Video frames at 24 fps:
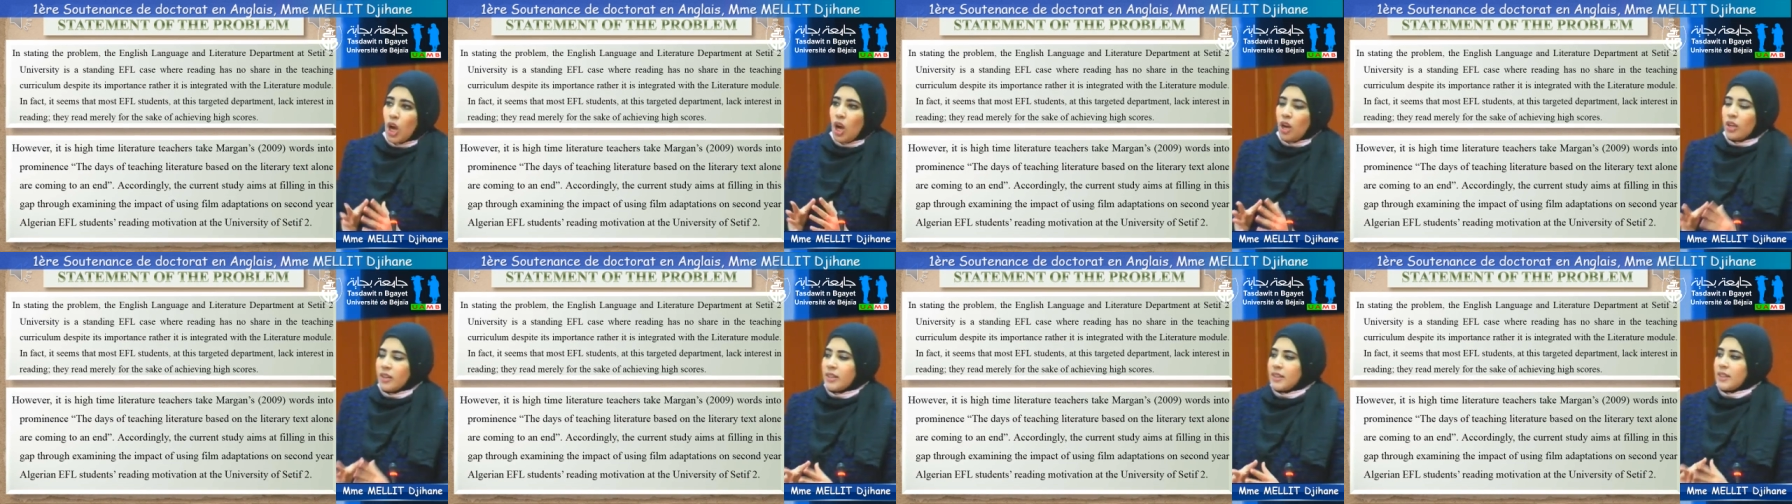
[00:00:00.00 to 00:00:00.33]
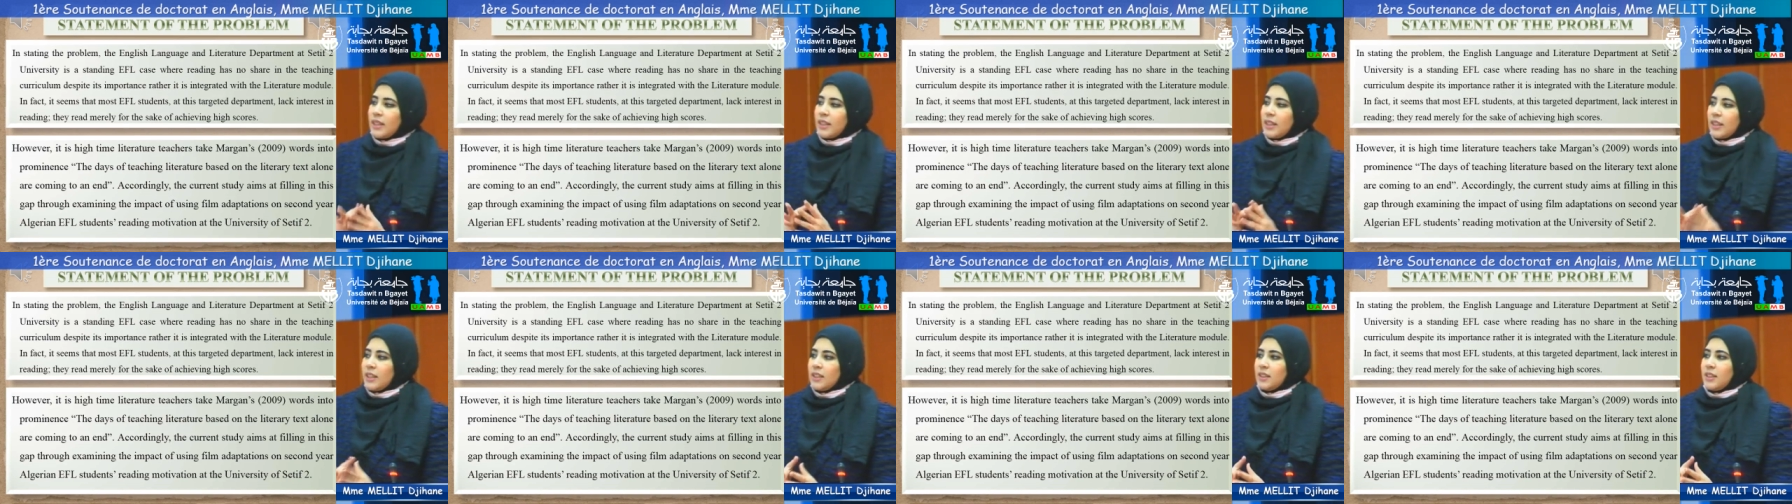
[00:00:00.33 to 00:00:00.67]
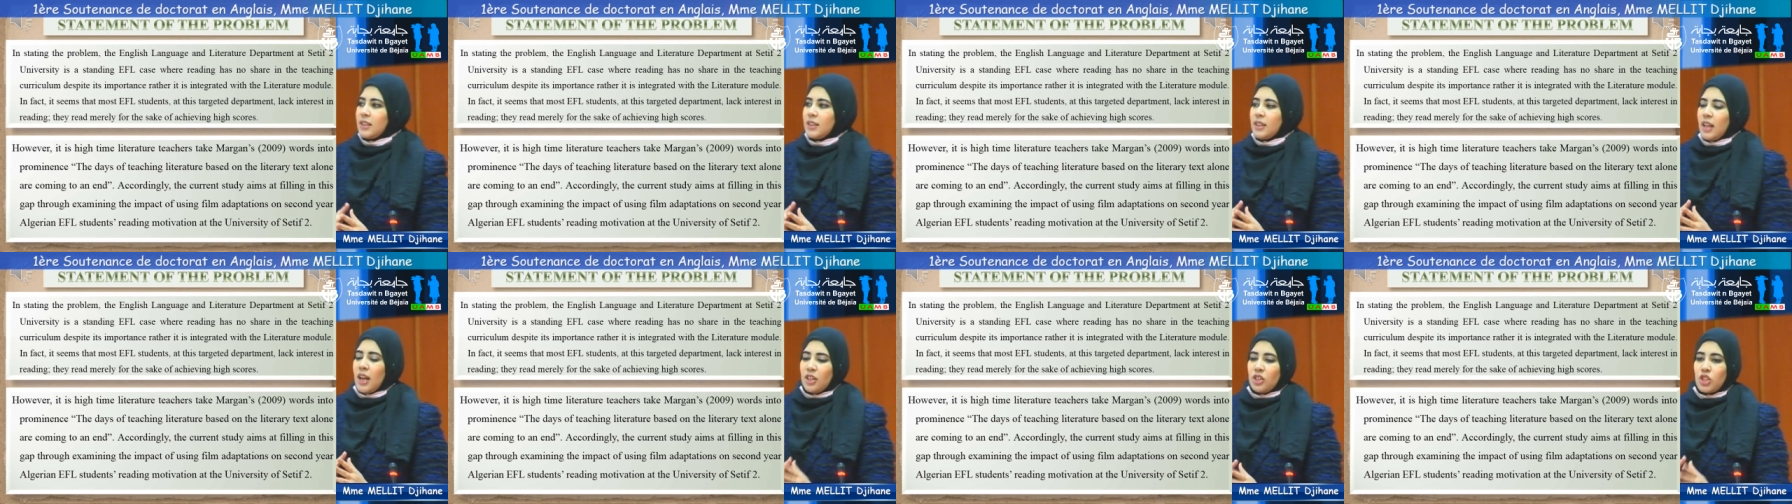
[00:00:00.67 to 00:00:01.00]
on
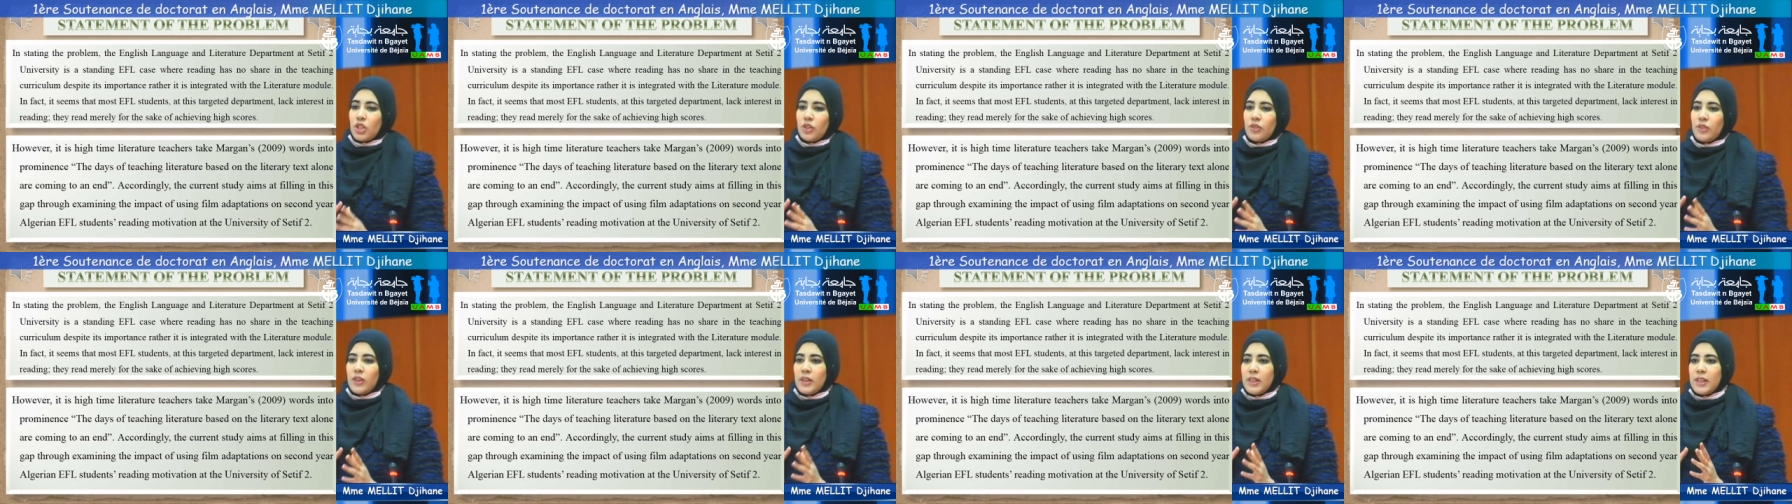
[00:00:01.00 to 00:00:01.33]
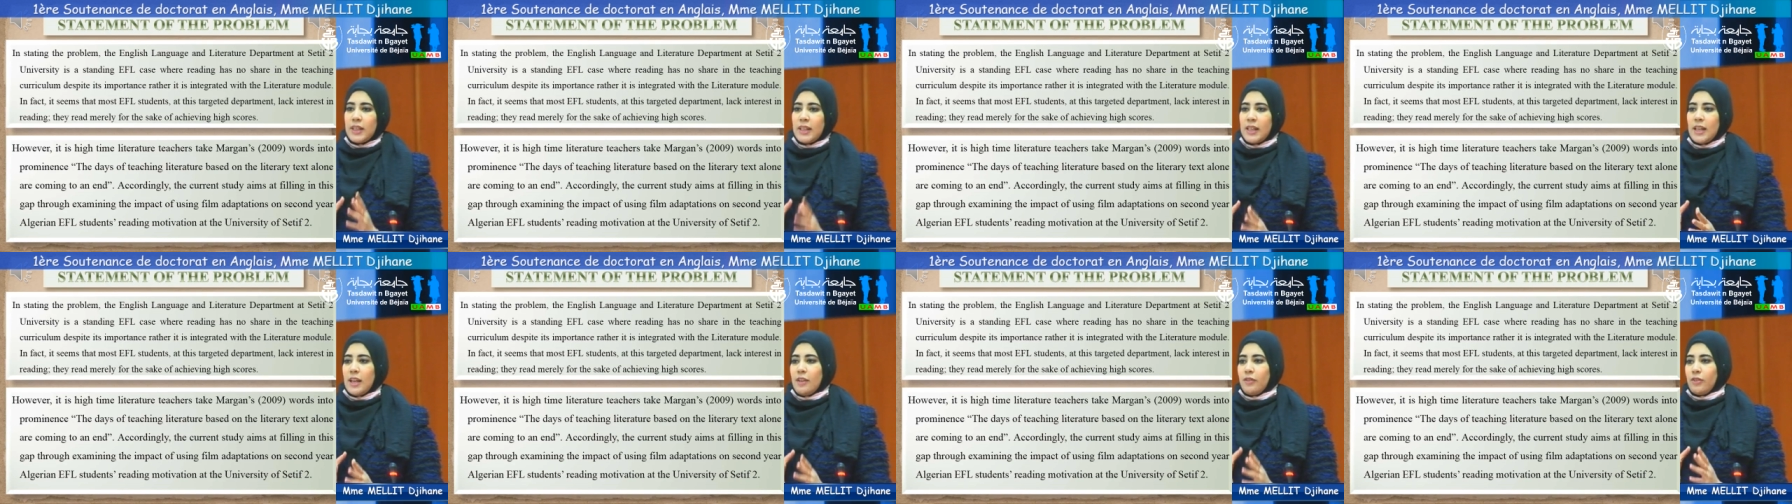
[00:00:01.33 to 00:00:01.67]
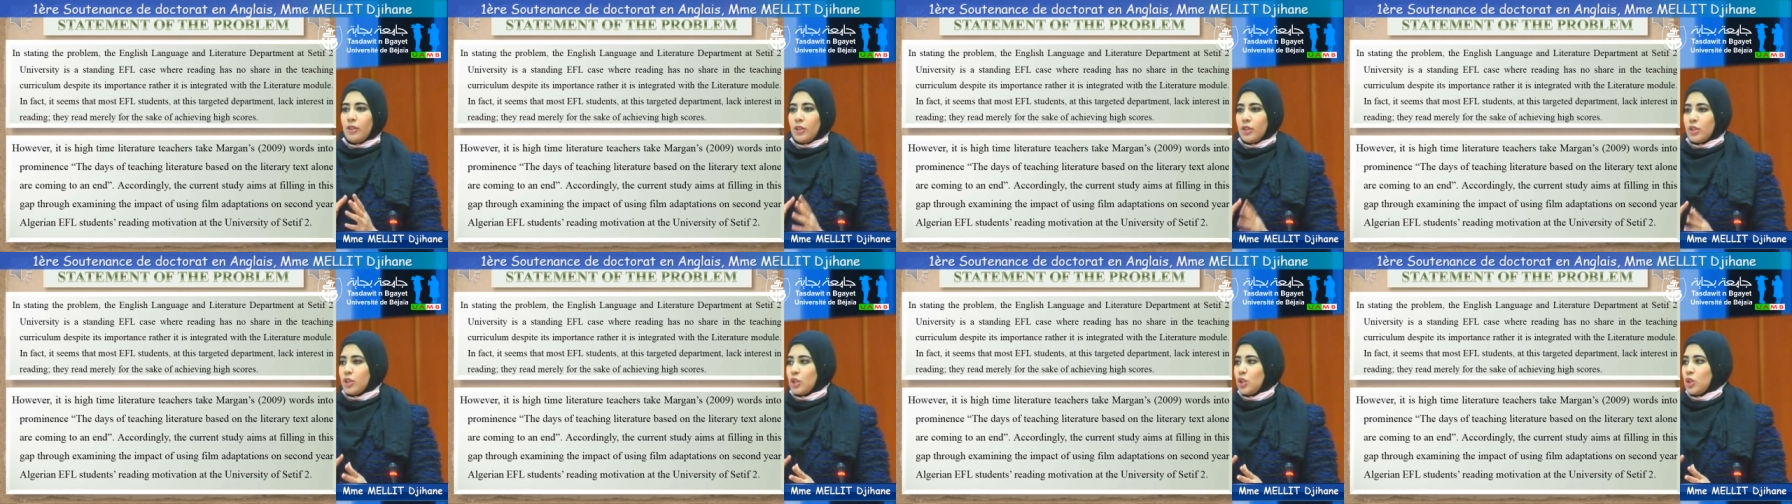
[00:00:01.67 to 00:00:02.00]
second-year Algerian
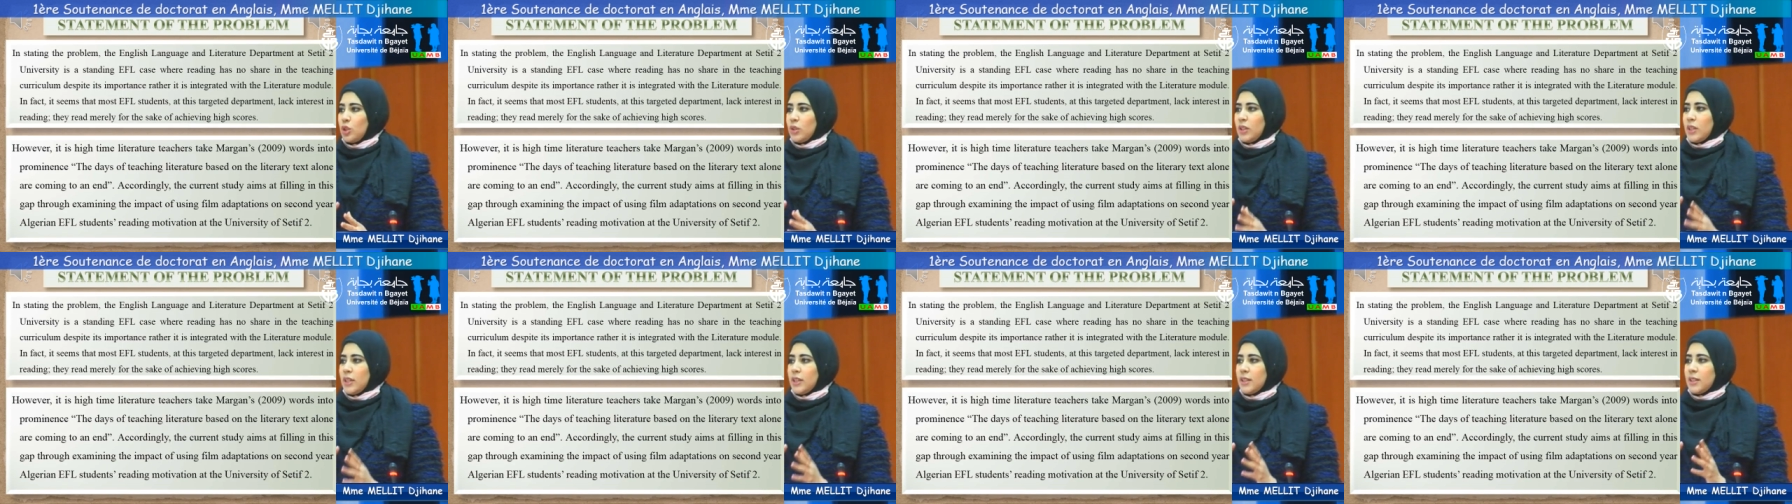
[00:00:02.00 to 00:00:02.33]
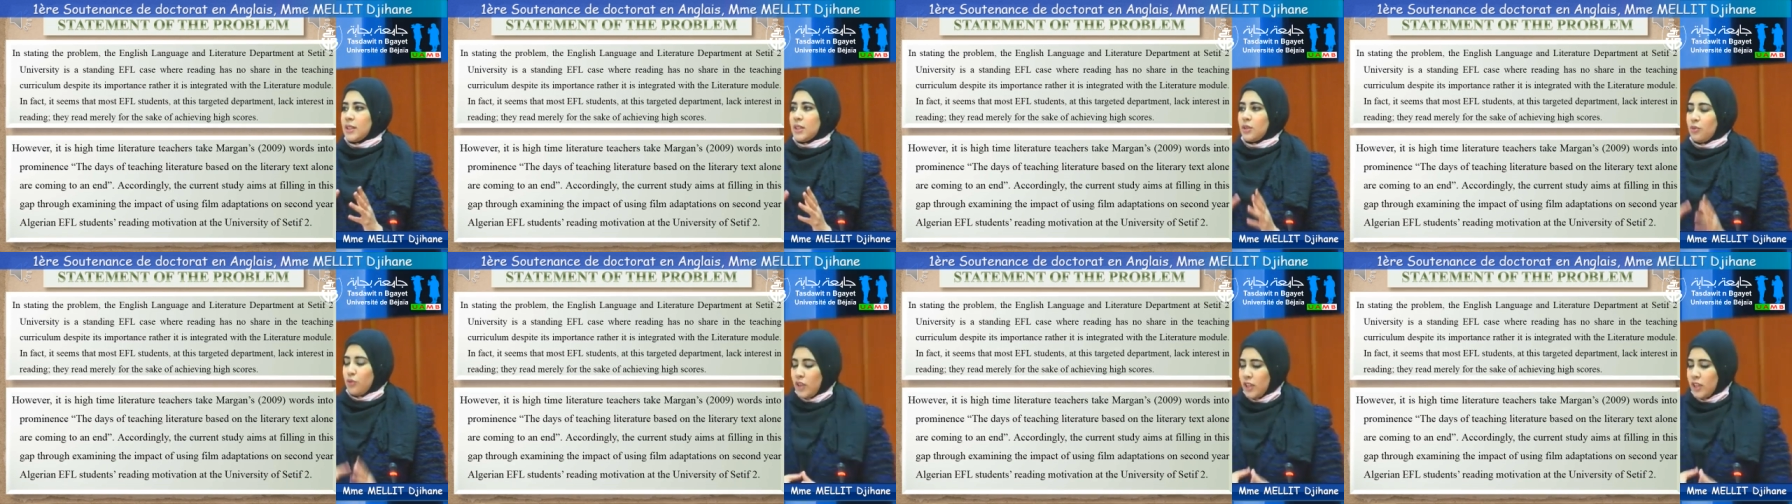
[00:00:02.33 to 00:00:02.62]
EFL students'